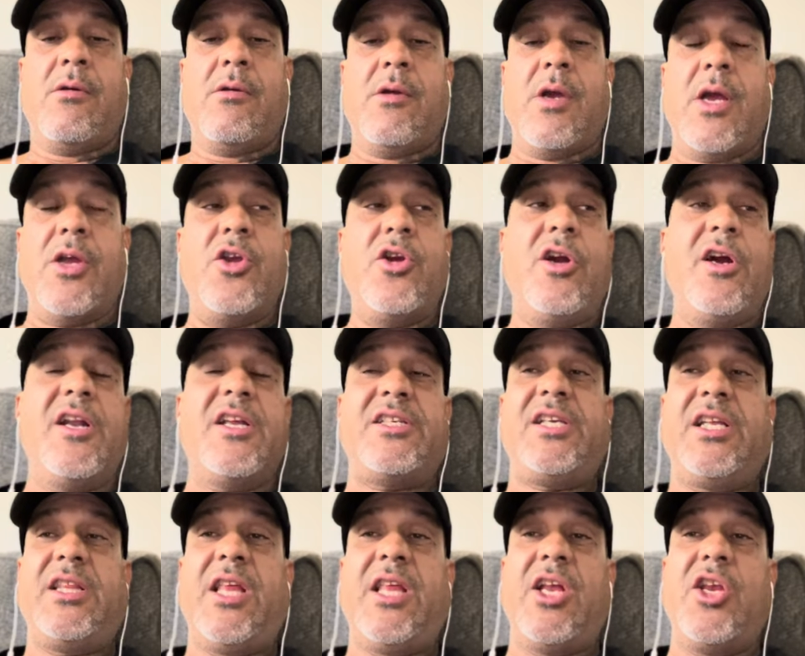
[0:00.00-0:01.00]
And you're going to
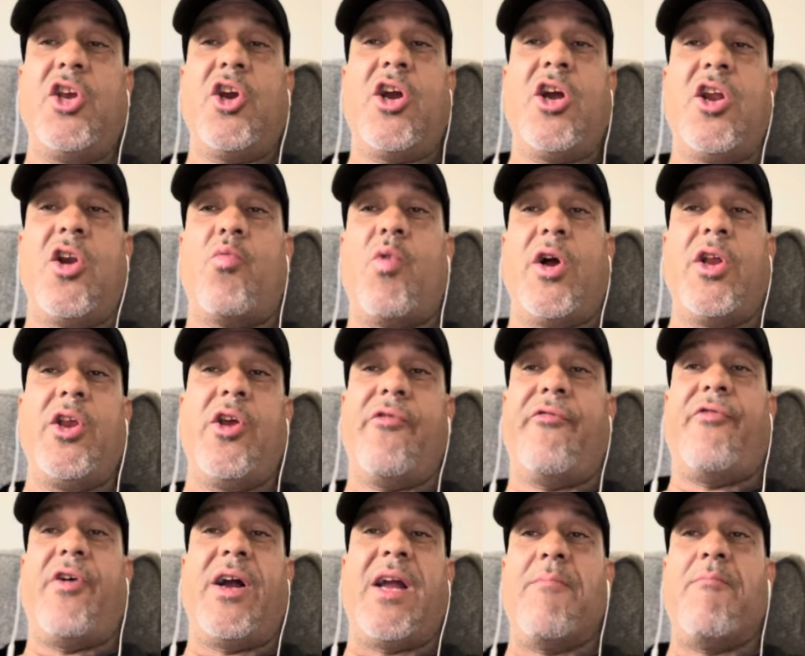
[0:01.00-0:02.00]
sit there and you're going to run your
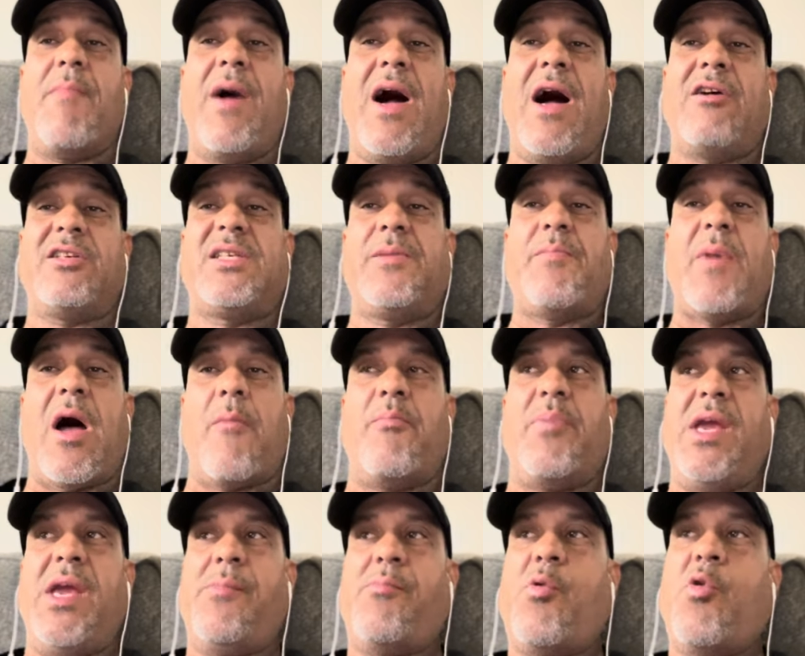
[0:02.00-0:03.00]
fucking mouths about
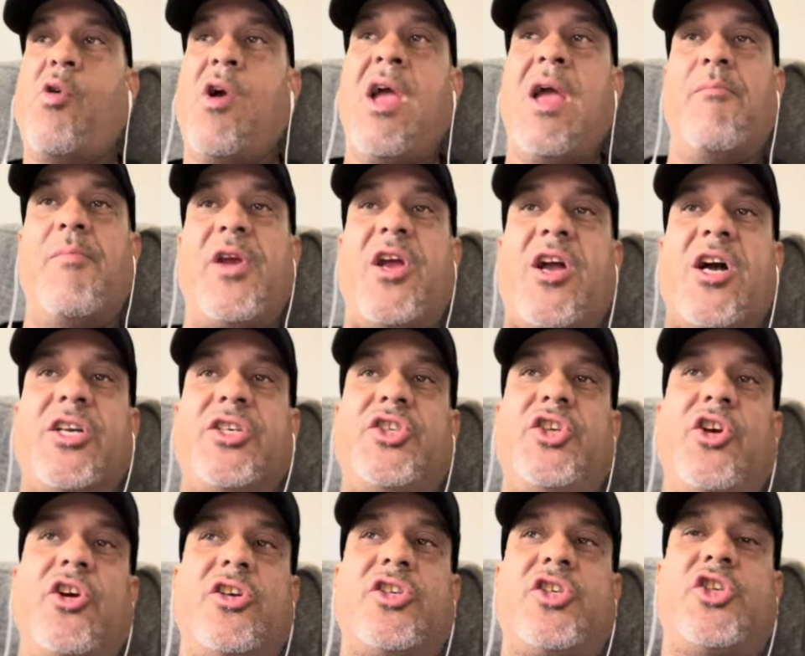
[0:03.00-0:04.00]
people because
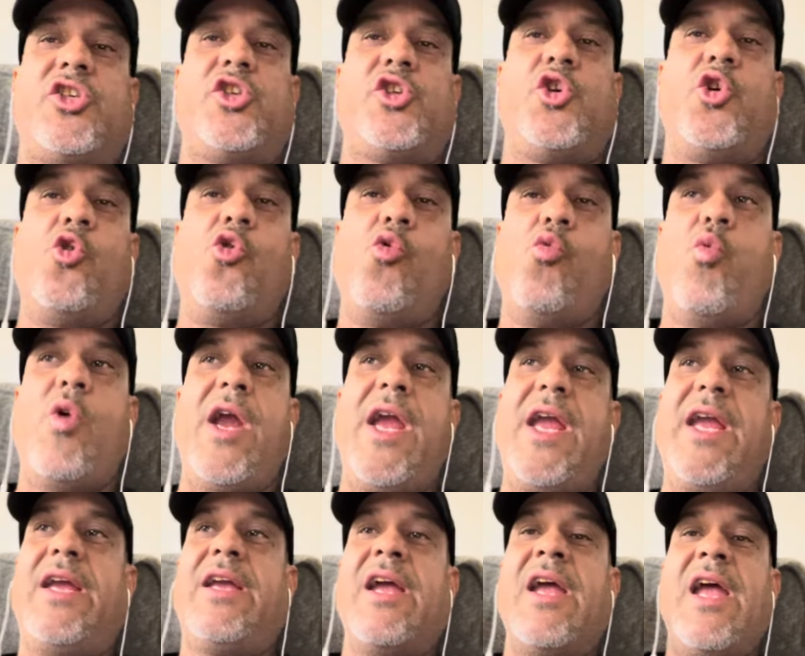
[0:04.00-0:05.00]
you're too
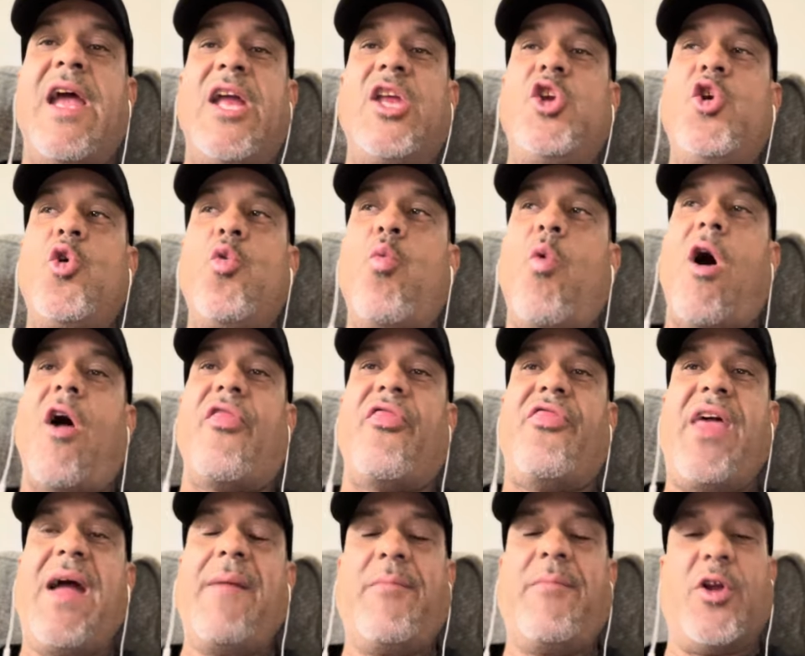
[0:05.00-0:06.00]
weak and you want
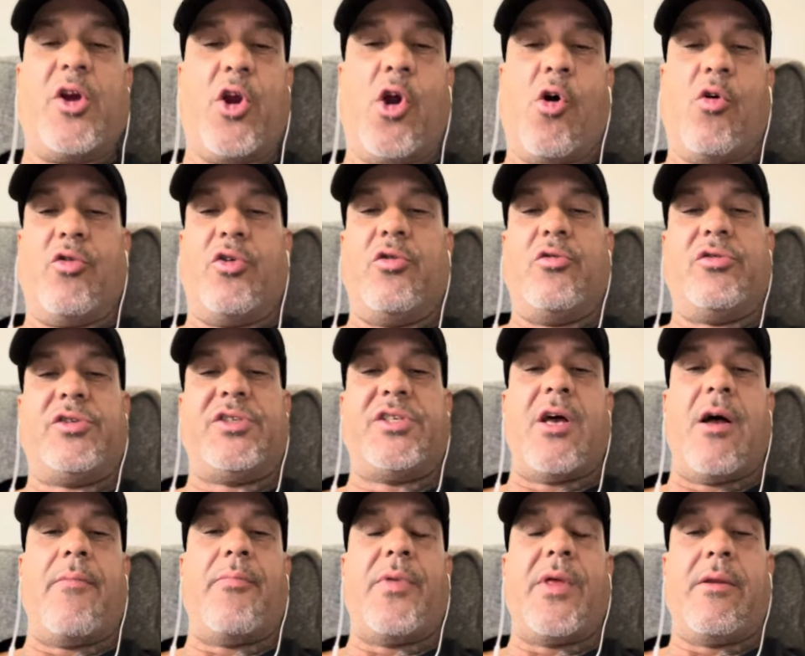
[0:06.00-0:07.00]
them to go do
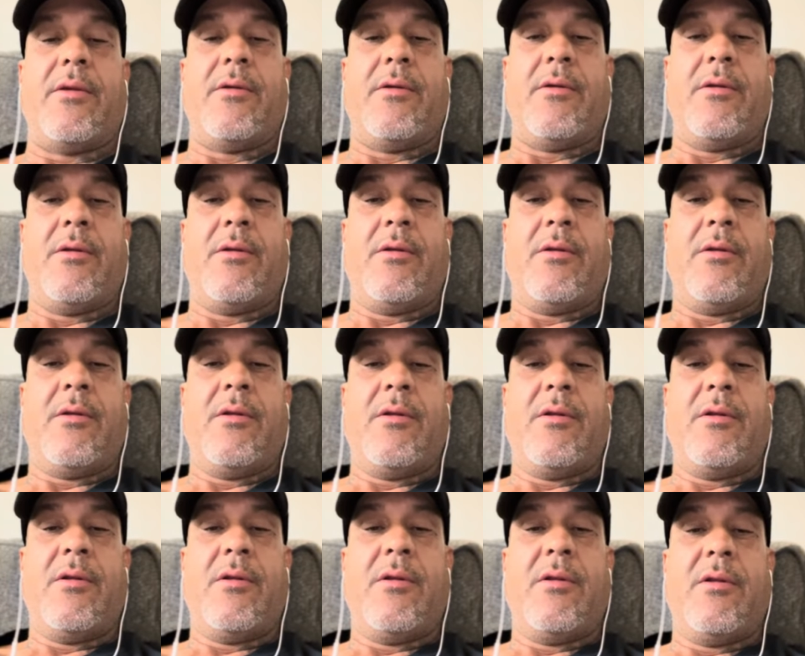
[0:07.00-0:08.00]
something.
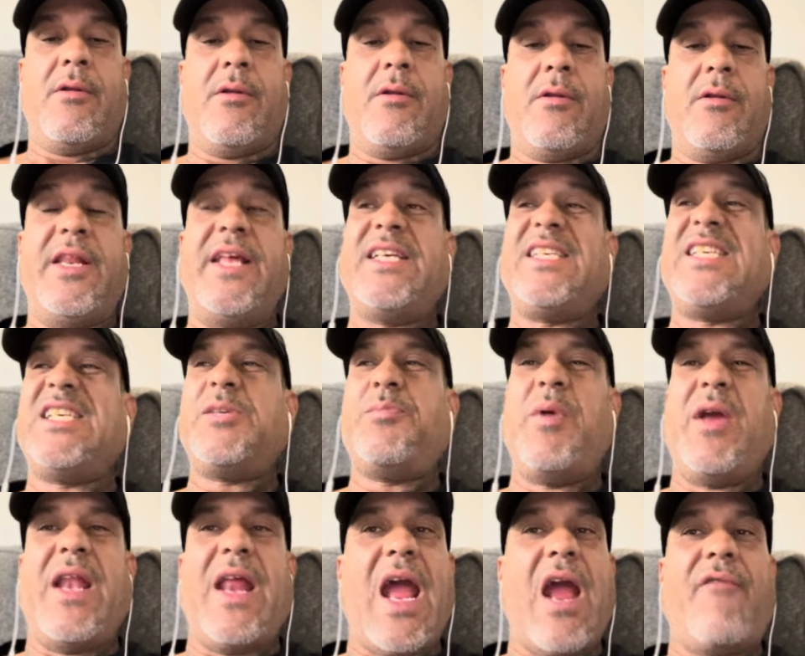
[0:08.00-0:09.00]
This has
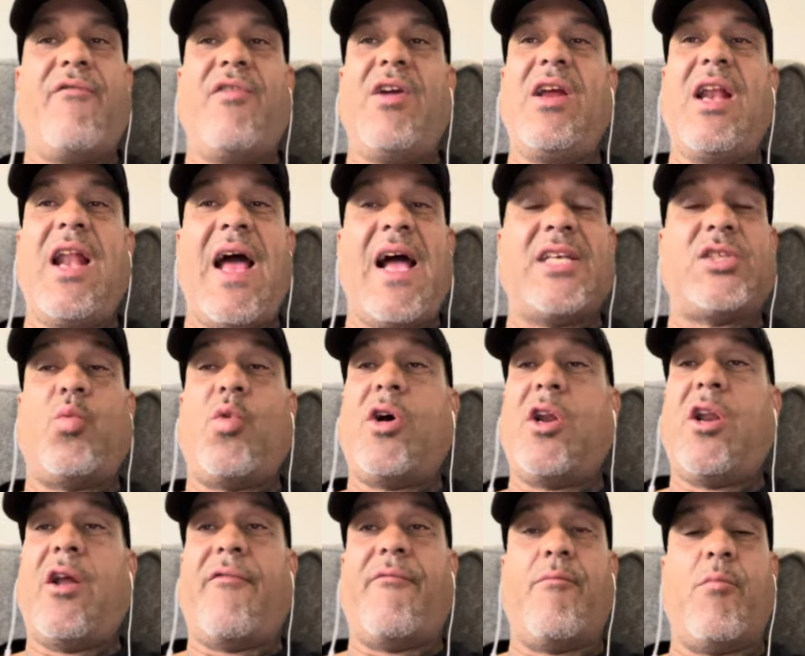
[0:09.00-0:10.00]
been every last
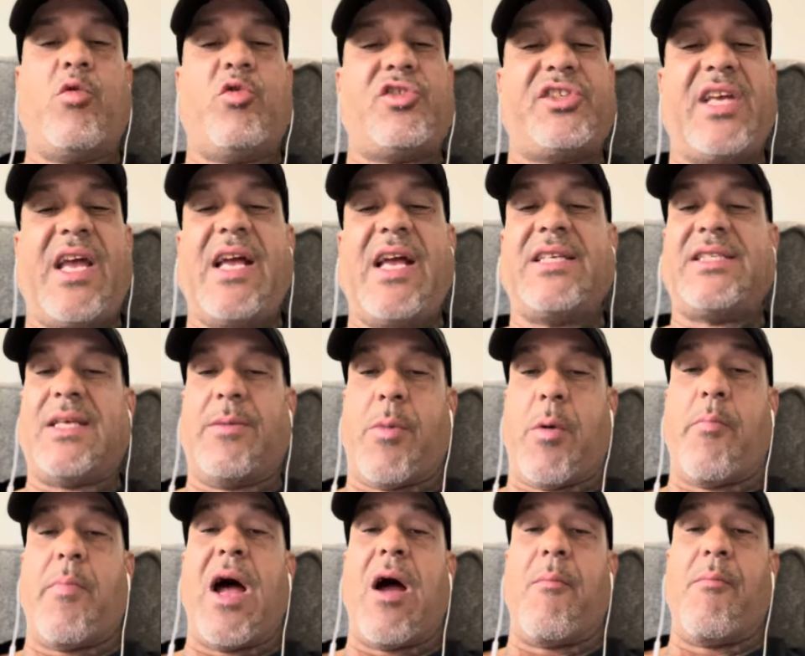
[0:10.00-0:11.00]
one of them who said something
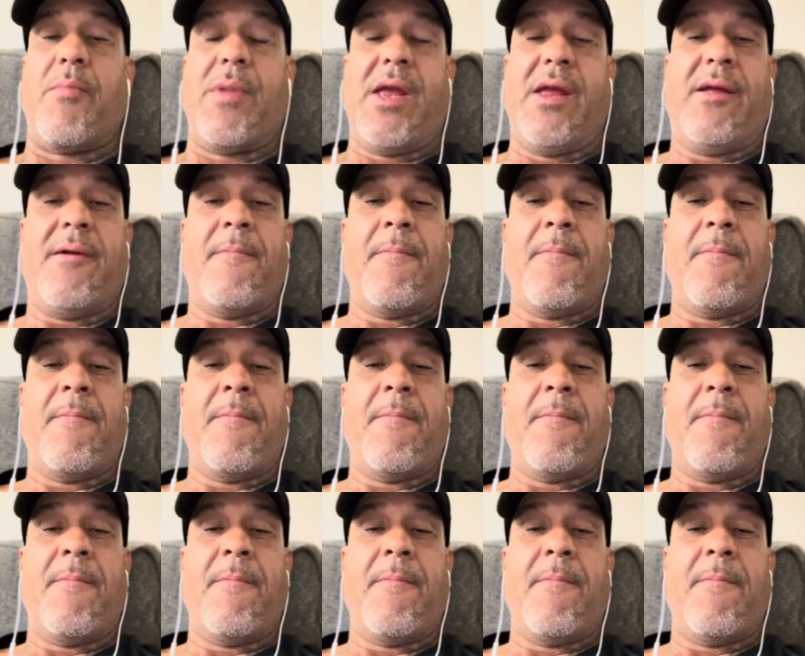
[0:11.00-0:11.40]
about me.